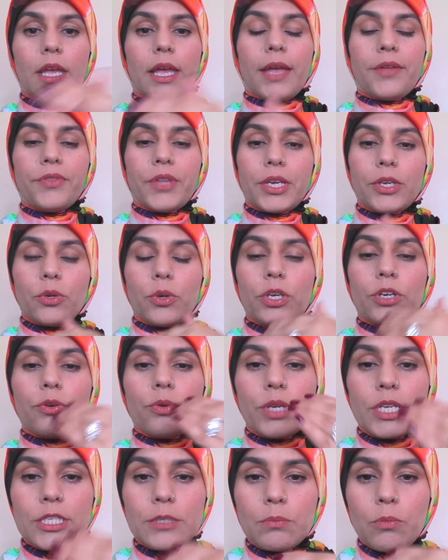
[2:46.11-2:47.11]
And then you
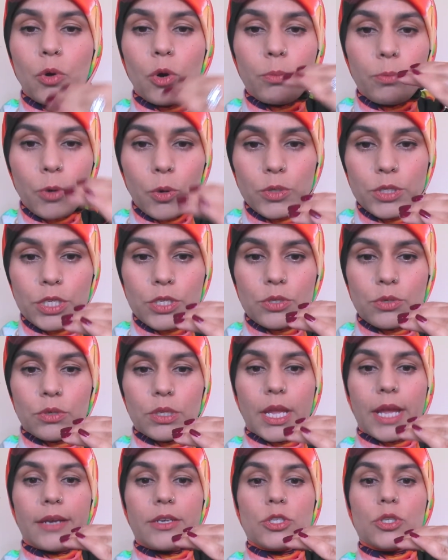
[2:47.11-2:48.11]
increase more poses to
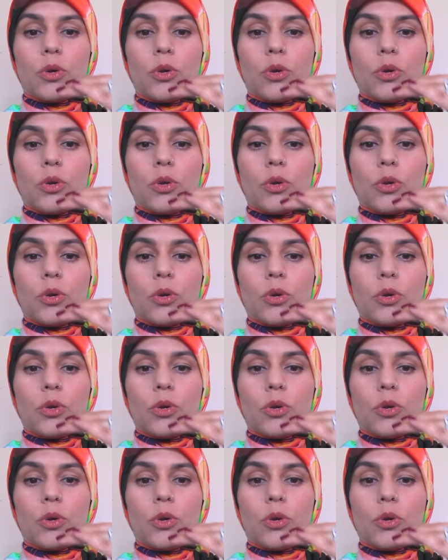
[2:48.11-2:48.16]
that.